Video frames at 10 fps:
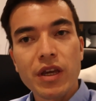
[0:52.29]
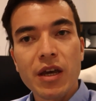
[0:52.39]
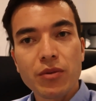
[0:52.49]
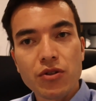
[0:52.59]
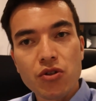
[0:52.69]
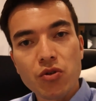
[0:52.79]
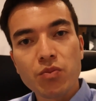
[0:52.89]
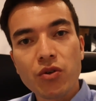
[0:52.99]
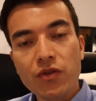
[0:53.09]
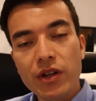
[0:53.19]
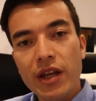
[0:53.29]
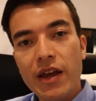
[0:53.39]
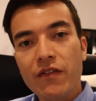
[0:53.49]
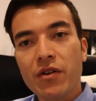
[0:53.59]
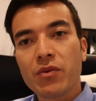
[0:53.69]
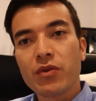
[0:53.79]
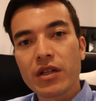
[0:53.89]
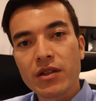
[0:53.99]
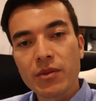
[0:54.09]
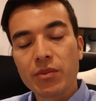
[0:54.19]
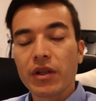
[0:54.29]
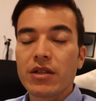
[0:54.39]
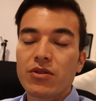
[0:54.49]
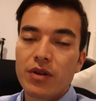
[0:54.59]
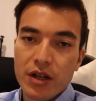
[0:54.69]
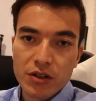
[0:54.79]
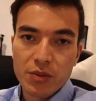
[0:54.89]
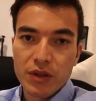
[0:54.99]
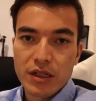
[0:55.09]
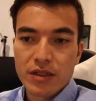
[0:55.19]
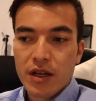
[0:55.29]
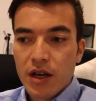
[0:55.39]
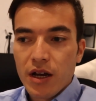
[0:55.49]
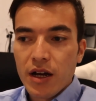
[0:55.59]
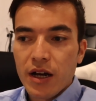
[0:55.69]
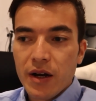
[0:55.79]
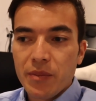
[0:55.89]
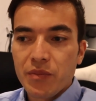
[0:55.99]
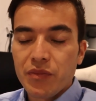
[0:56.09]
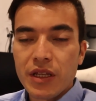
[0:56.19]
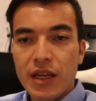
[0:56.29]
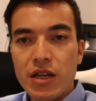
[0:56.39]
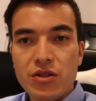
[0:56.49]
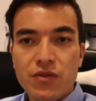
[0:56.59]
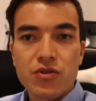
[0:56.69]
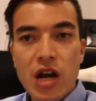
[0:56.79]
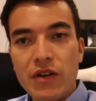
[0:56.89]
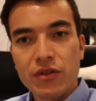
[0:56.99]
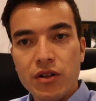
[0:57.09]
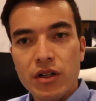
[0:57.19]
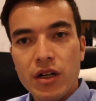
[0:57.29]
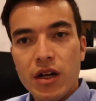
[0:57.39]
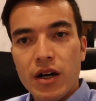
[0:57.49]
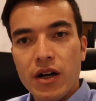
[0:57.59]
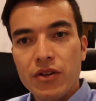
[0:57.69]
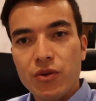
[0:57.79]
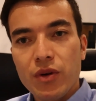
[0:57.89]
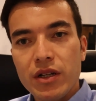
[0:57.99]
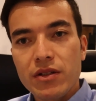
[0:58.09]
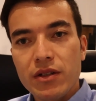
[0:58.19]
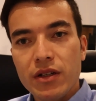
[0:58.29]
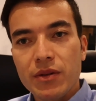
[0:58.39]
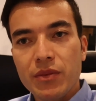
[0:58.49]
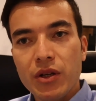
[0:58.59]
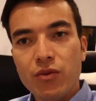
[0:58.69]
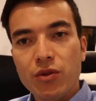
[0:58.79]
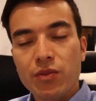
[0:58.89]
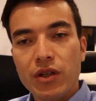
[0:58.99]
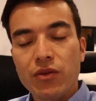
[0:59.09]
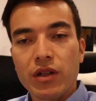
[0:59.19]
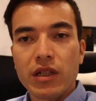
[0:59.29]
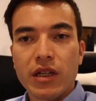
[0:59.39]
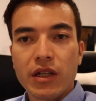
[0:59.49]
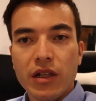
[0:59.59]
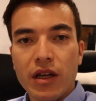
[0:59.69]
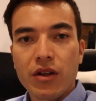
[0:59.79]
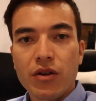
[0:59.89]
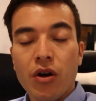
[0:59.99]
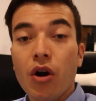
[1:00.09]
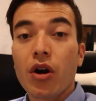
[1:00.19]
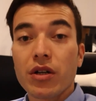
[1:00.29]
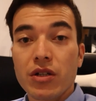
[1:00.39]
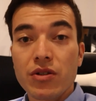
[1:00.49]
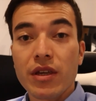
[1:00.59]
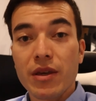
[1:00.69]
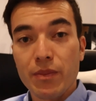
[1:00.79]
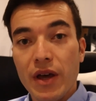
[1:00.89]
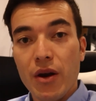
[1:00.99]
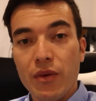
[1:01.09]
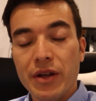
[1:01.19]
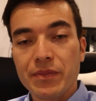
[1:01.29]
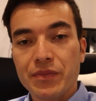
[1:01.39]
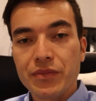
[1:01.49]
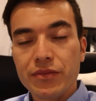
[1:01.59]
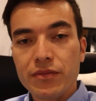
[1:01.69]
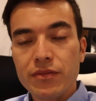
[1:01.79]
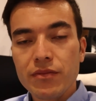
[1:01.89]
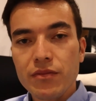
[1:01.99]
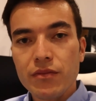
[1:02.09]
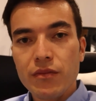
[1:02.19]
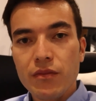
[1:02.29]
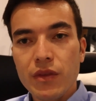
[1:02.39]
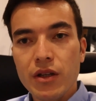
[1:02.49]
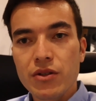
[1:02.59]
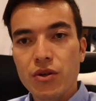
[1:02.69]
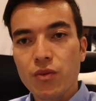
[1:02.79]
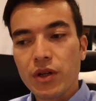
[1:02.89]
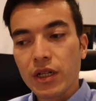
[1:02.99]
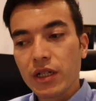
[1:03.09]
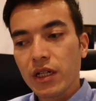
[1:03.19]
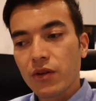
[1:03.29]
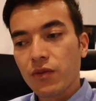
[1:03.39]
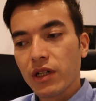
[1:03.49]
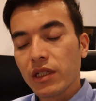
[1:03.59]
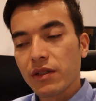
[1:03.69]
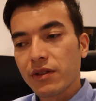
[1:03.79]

able to move it from one place to another place in case of travel. Otherwise, it would be really hard to keep that way. So we're gonna really